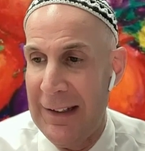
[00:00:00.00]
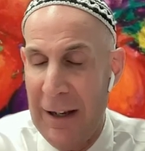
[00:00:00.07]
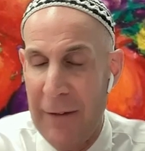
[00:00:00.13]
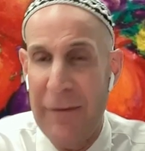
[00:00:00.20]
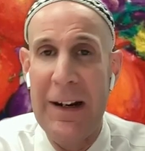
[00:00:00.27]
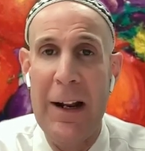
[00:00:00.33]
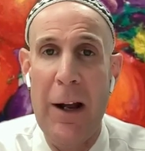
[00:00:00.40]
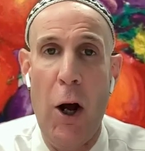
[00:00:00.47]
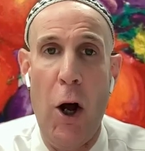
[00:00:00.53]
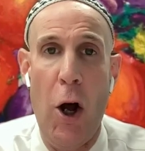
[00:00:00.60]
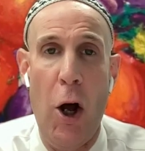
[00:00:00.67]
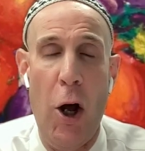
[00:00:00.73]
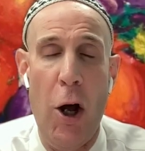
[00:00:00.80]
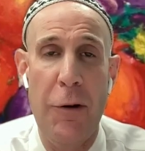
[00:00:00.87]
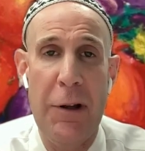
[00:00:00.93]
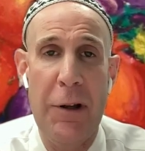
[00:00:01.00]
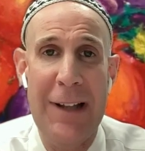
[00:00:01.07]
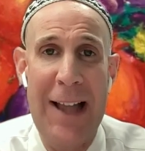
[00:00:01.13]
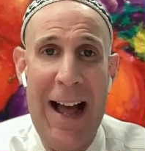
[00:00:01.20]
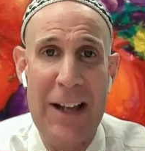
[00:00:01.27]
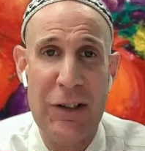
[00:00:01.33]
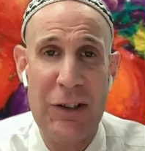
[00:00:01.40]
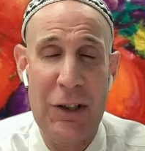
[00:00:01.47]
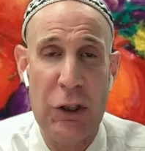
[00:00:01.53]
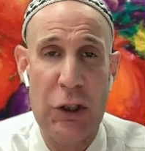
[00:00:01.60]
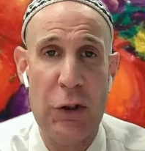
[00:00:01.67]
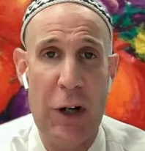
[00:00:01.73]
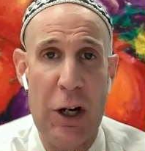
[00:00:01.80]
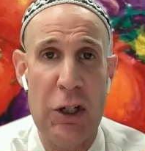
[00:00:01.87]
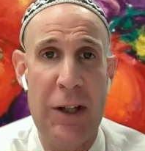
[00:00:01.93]
giving all the last
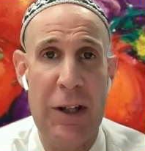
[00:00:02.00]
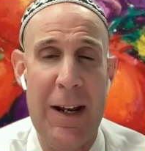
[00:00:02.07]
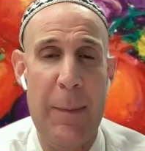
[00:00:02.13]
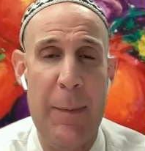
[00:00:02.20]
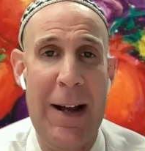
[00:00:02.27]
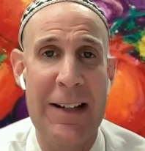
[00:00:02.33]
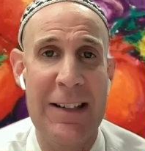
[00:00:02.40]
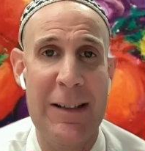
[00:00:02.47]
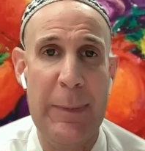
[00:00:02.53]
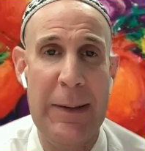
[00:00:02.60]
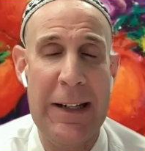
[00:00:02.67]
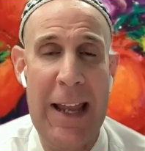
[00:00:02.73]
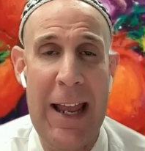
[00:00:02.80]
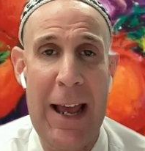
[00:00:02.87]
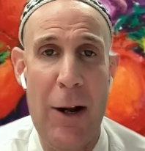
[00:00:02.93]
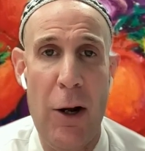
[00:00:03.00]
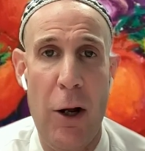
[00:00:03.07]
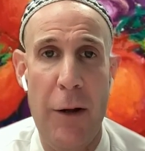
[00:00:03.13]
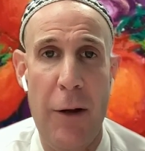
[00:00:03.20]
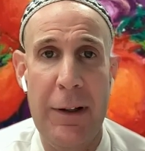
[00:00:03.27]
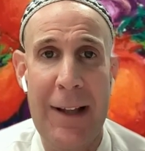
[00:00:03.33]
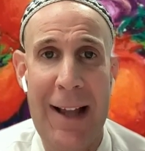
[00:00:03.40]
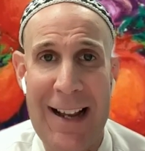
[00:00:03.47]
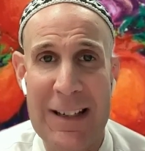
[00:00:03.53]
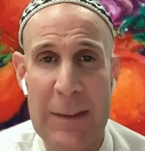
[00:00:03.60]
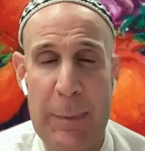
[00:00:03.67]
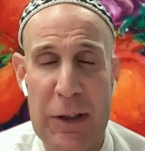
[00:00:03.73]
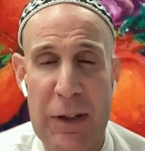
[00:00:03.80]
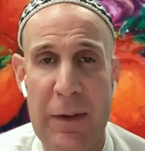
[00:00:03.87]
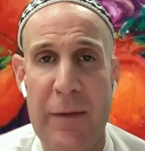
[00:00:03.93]
instruction that he possibly can, all the
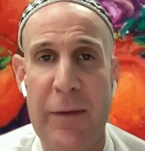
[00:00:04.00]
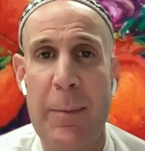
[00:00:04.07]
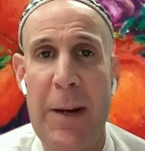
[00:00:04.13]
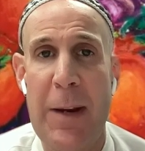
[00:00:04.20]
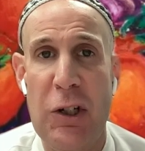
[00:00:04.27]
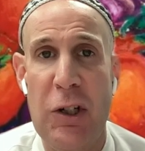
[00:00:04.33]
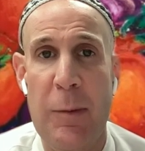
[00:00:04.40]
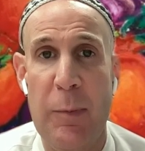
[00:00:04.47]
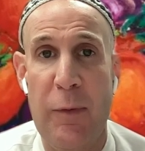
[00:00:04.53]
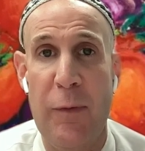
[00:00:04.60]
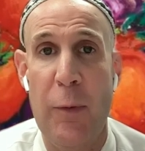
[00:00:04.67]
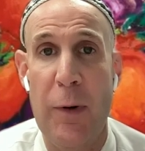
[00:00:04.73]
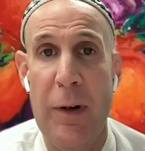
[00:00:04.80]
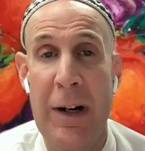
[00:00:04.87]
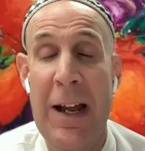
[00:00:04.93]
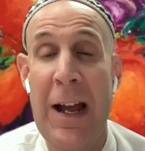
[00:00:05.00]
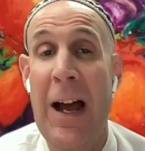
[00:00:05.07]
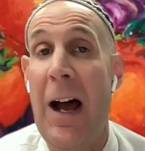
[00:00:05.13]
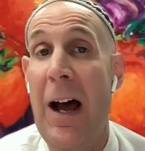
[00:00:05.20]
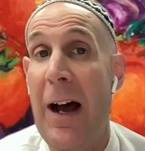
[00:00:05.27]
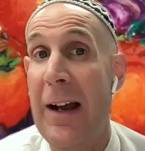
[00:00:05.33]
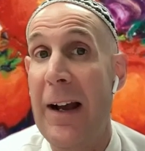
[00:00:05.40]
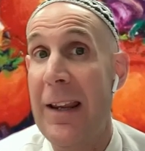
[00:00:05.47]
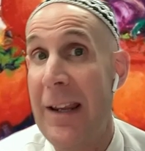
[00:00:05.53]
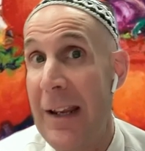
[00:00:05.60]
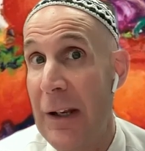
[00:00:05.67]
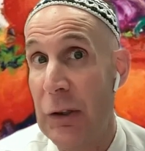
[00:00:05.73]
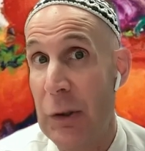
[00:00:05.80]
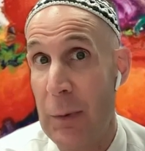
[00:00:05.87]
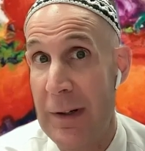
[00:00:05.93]
last bits of information before
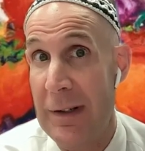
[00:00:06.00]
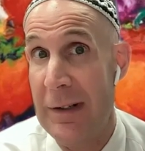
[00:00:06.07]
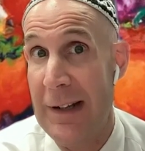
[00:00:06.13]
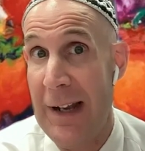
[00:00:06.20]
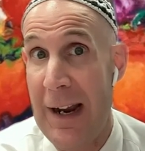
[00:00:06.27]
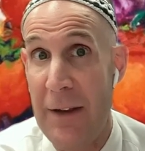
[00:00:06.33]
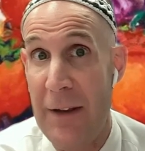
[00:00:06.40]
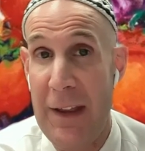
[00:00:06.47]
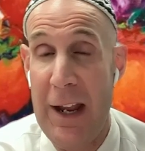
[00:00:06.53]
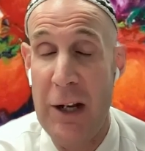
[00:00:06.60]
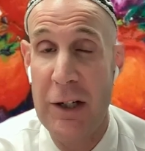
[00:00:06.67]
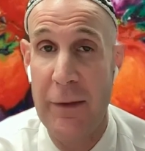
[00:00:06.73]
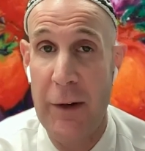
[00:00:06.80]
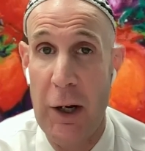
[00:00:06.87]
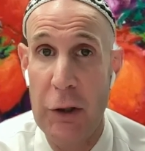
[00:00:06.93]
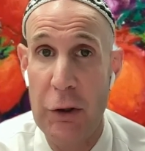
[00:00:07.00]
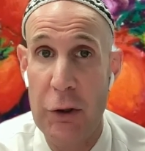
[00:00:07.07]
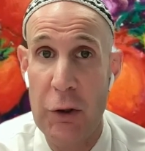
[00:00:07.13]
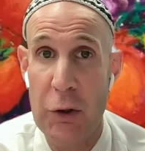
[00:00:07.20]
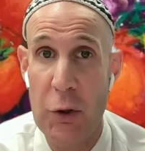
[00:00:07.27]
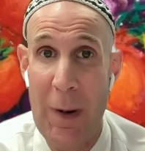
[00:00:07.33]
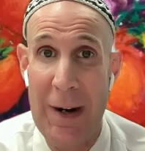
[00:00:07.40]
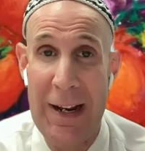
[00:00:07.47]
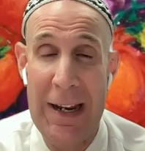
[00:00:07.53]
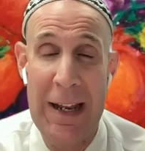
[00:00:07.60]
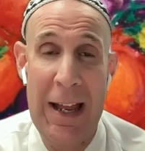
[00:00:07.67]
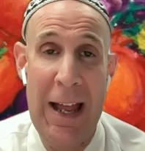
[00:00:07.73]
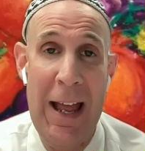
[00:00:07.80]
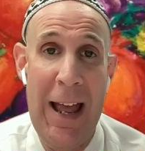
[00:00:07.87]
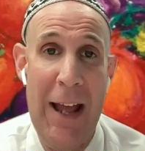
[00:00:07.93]
he is going to die at the age of 120.
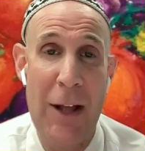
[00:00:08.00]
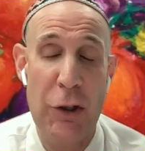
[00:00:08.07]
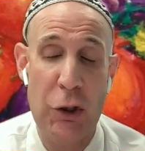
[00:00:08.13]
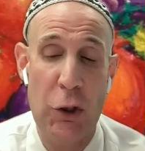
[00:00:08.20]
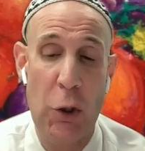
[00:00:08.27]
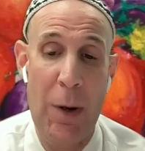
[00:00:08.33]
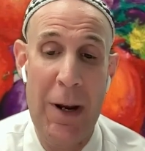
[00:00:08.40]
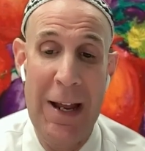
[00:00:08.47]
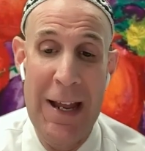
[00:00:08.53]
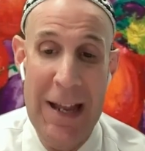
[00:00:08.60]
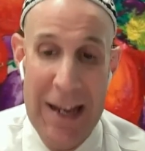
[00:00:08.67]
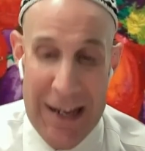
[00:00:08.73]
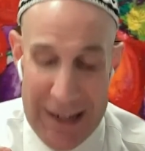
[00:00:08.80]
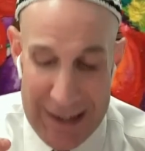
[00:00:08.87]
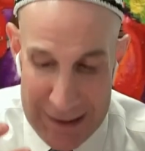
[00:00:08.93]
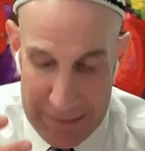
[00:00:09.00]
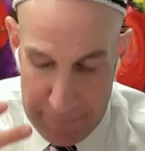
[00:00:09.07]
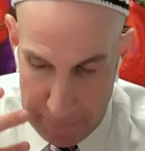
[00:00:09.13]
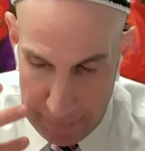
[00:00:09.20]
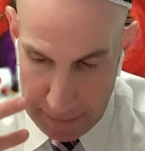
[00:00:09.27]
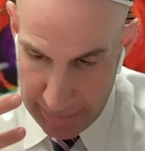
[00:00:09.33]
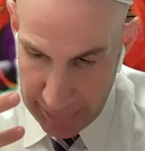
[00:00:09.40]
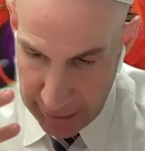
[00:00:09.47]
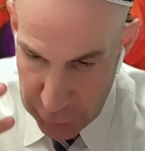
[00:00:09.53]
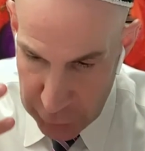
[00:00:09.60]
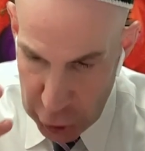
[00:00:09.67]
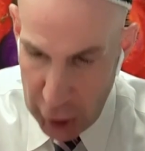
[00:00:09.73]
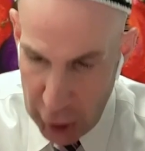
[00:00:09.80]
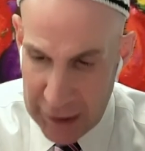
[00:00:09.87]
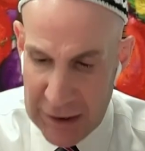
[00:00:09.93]
And so he
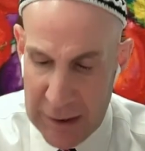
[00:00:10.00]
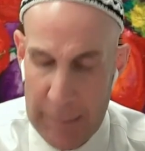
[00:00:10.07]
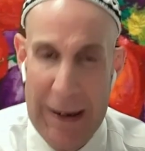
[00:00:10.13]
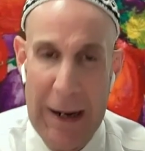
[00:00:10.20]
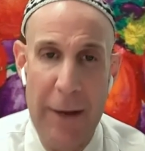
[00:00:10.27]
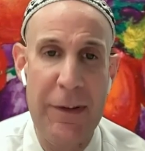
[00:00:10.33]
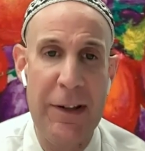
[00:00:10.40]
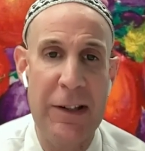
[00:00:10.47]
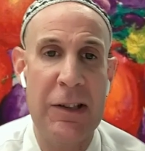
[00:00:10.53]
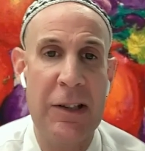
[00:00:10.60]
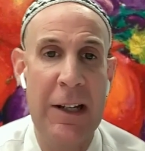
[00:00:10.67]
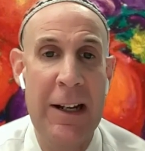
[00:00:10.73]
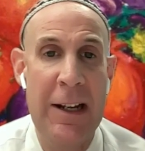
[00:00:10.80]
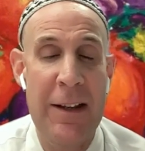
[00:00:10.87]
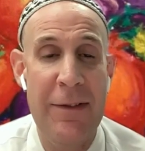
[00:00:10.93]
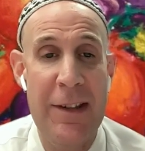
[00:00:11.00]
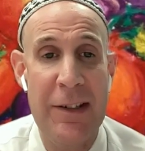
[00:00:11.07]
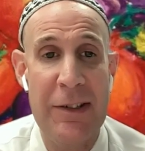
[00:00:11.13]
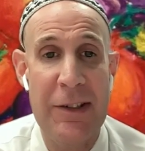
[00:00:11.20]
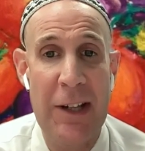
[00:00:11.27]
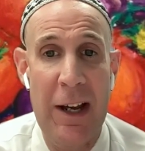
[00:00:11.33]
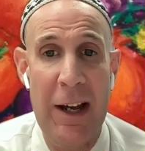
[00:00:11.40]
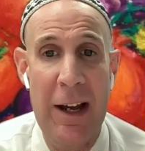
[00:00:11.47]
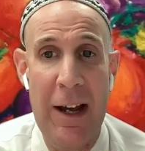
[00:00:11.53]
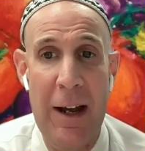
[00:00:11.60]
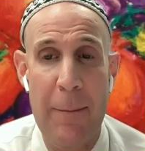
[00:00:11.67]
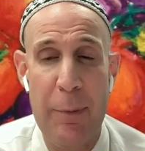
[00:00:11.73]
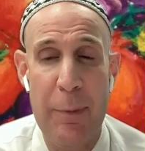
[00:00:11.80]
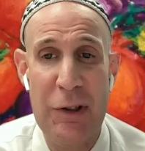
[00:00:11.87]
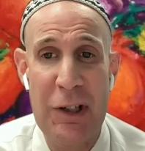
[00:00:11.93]
talks about this
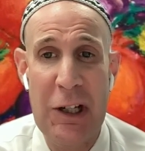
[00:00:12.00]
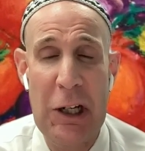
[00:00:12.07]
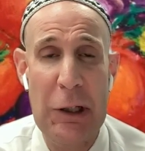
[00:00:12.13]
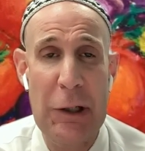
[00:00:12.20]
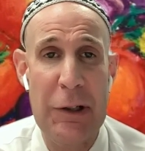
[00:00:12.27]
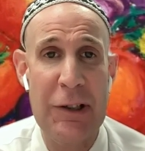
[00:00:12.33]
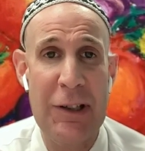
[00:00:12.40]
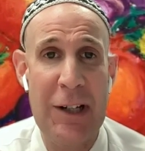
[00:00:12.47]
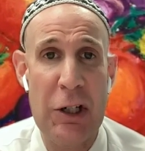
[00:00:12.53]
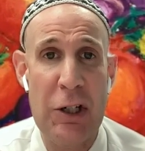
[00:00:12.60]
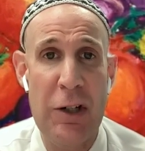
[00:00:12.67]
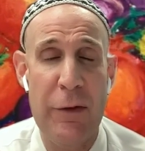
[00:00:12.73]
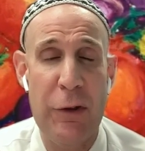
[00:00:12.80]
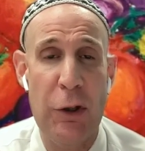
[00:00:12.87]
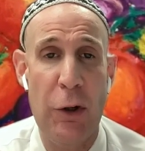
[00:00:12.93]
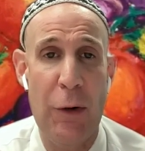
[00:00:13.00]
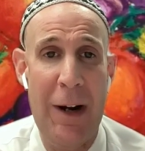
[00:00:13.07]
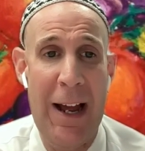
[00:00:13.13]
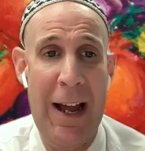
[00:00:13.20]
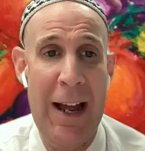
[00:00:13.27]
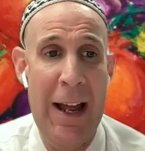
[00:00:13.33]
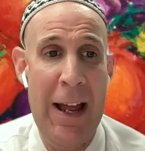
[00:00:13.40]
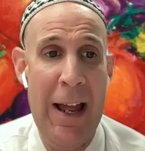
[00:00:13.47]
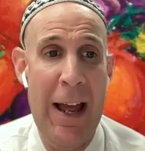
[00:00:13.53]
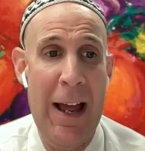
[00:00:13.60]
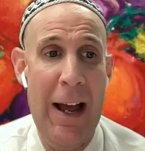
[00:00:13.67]
particular section of the Torah